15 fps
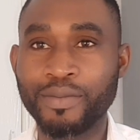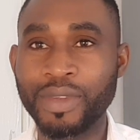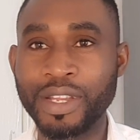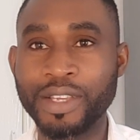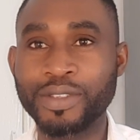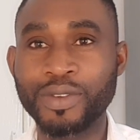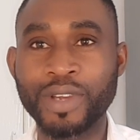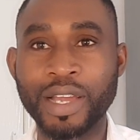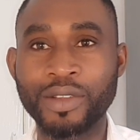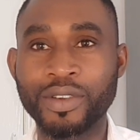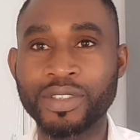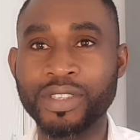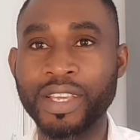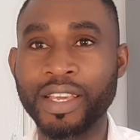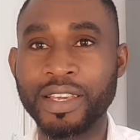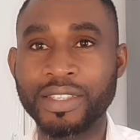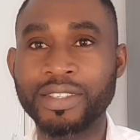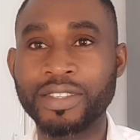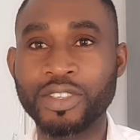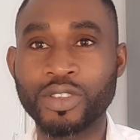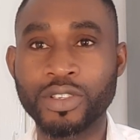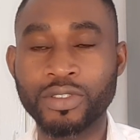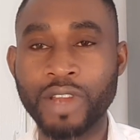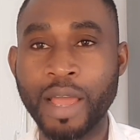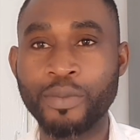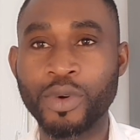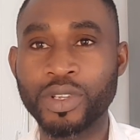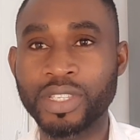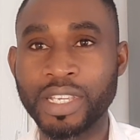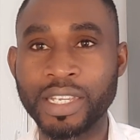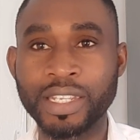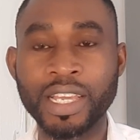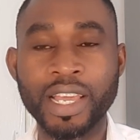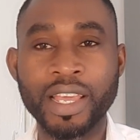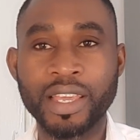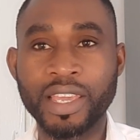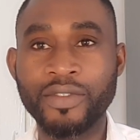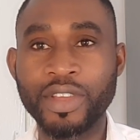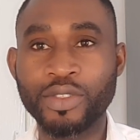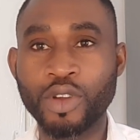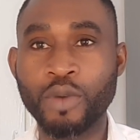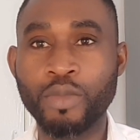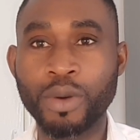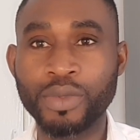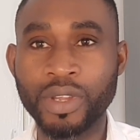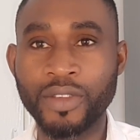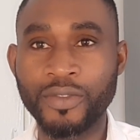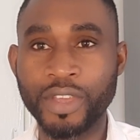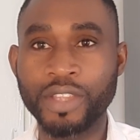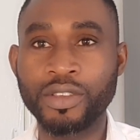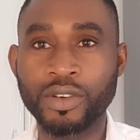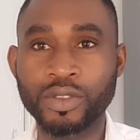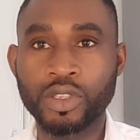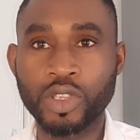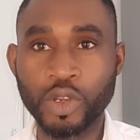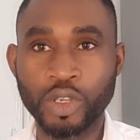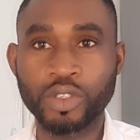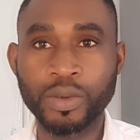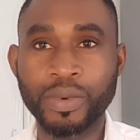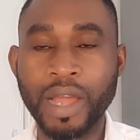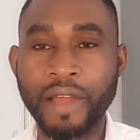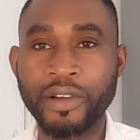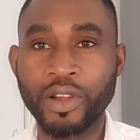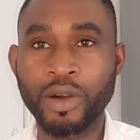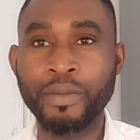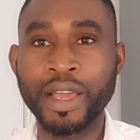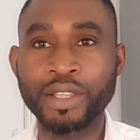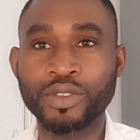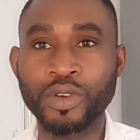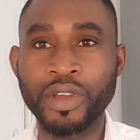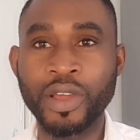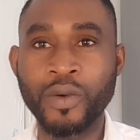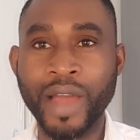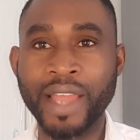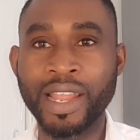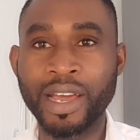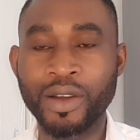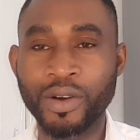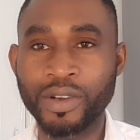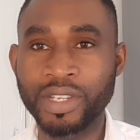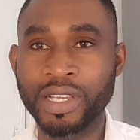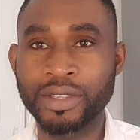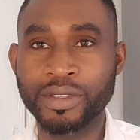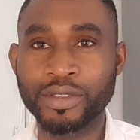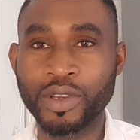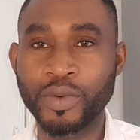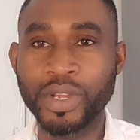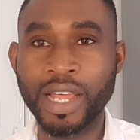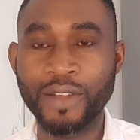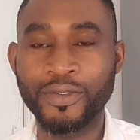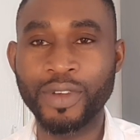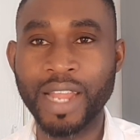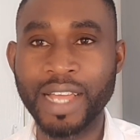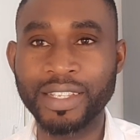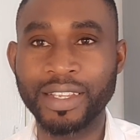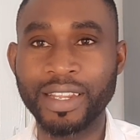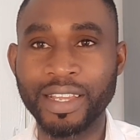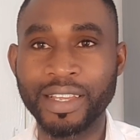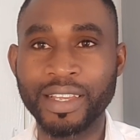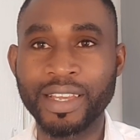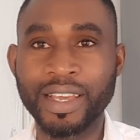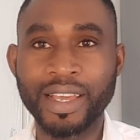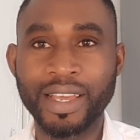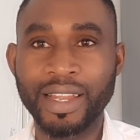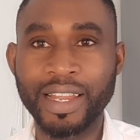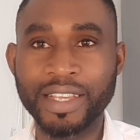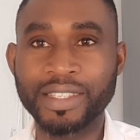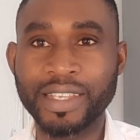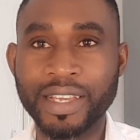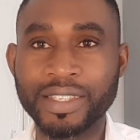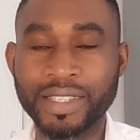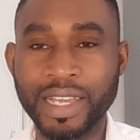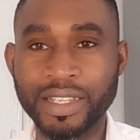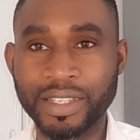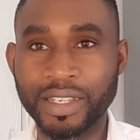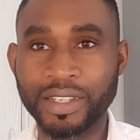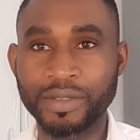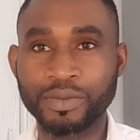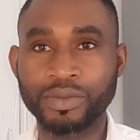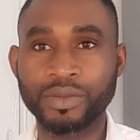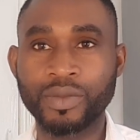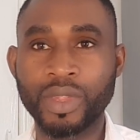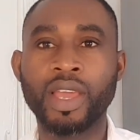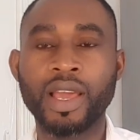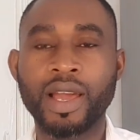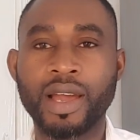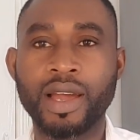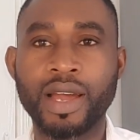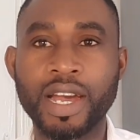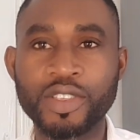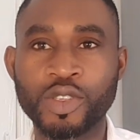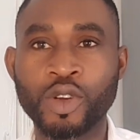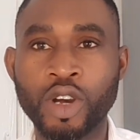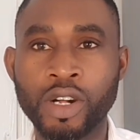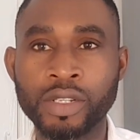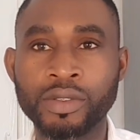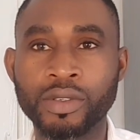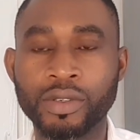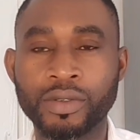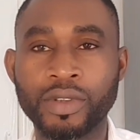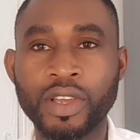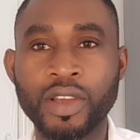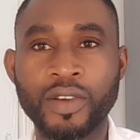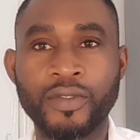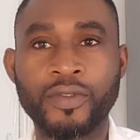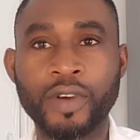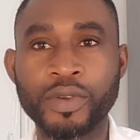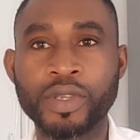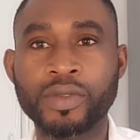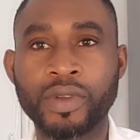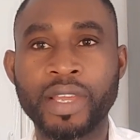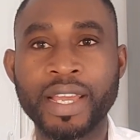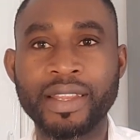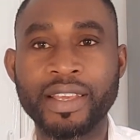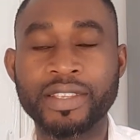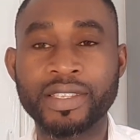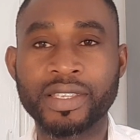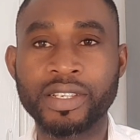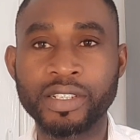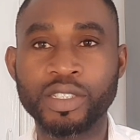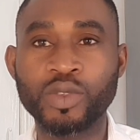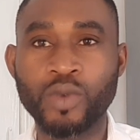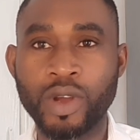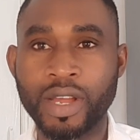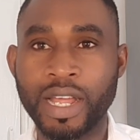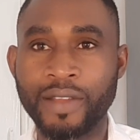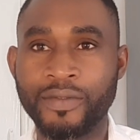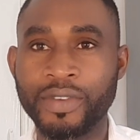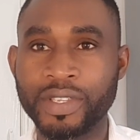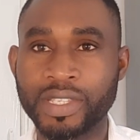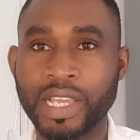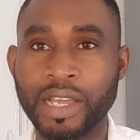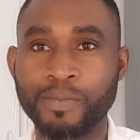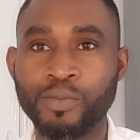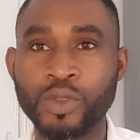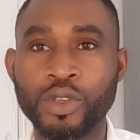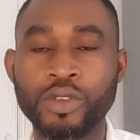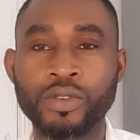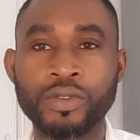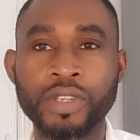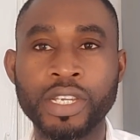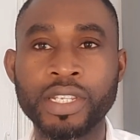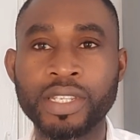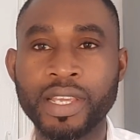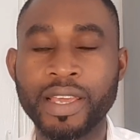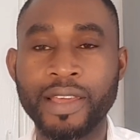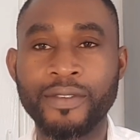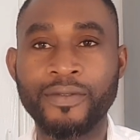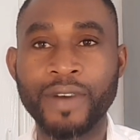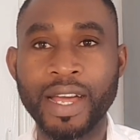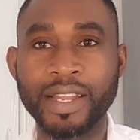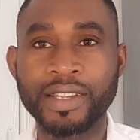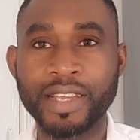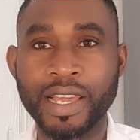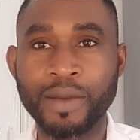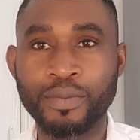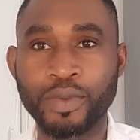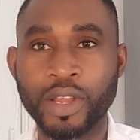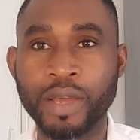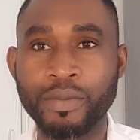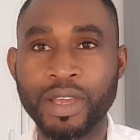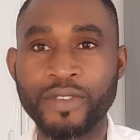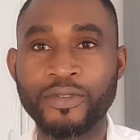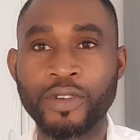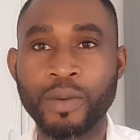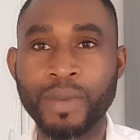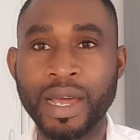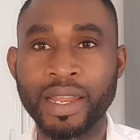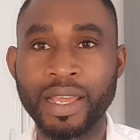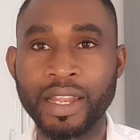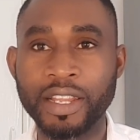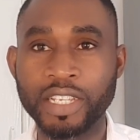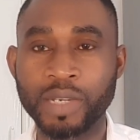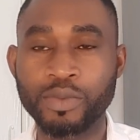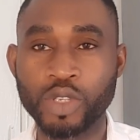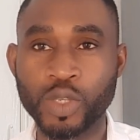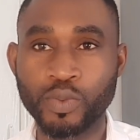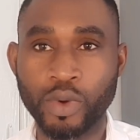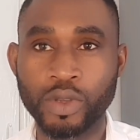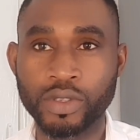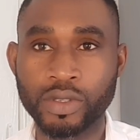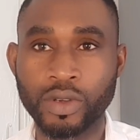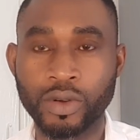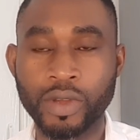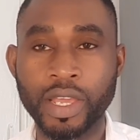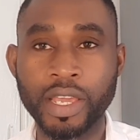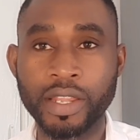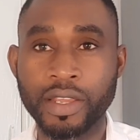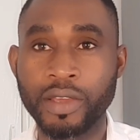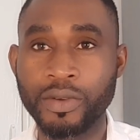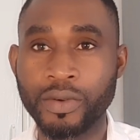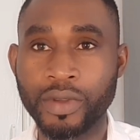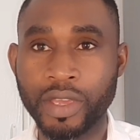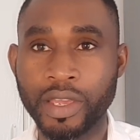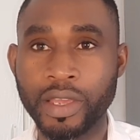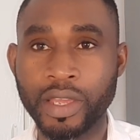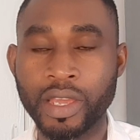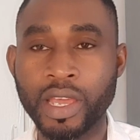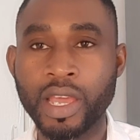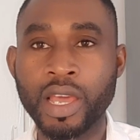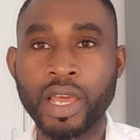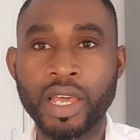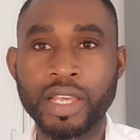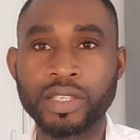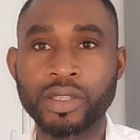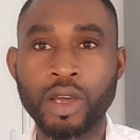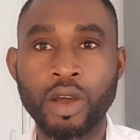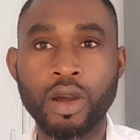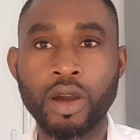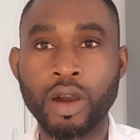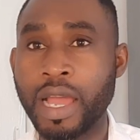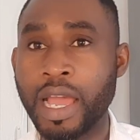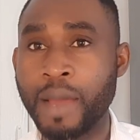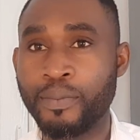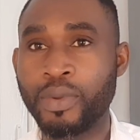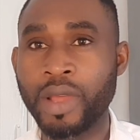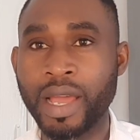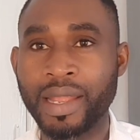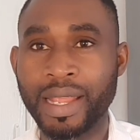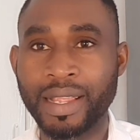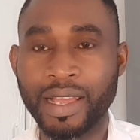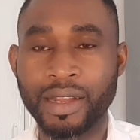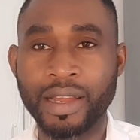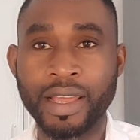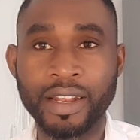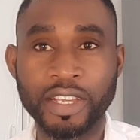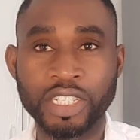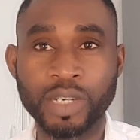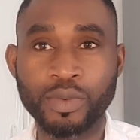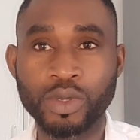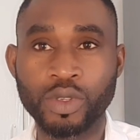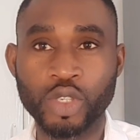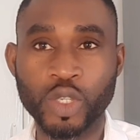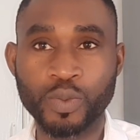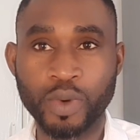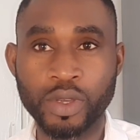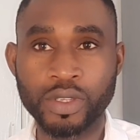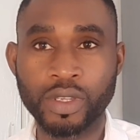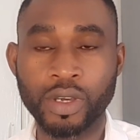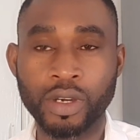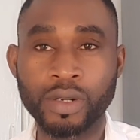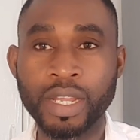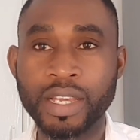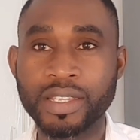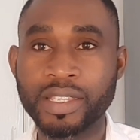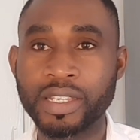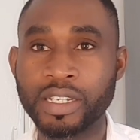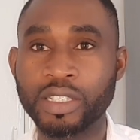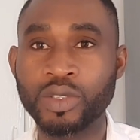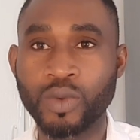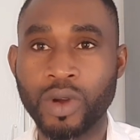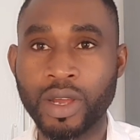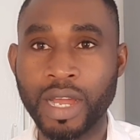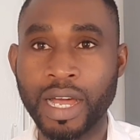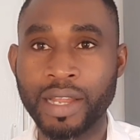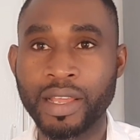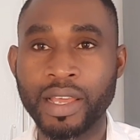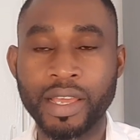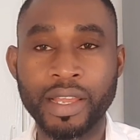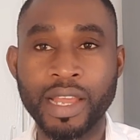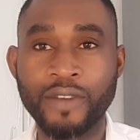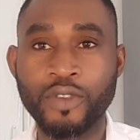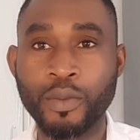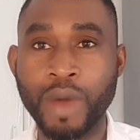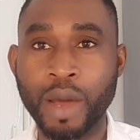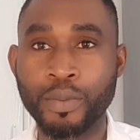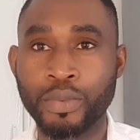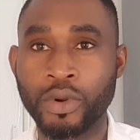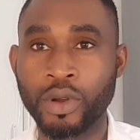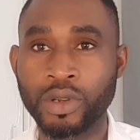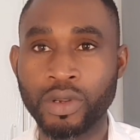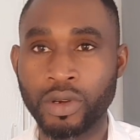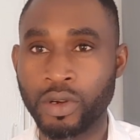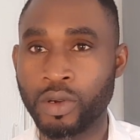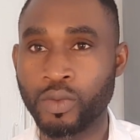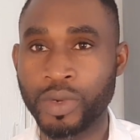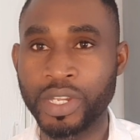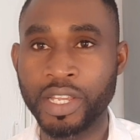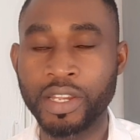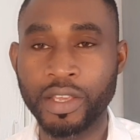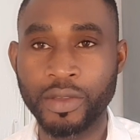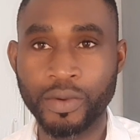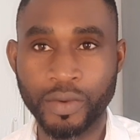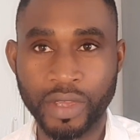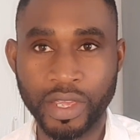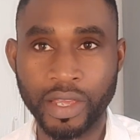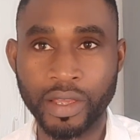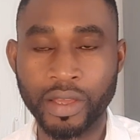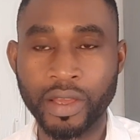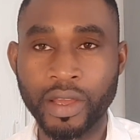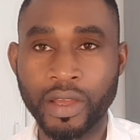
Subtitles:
please, you can just hit the subscribe button, give a thumb up to the video so YouTube can recommend to a wider audience. So without further delay, let's get started. As you all know, for you to get a skilled worker visa, you need a valid employment from an eligible sponsor in the UK. It's not all employers that are eligible to sponsor skilled workers, either from abroad or within the UK.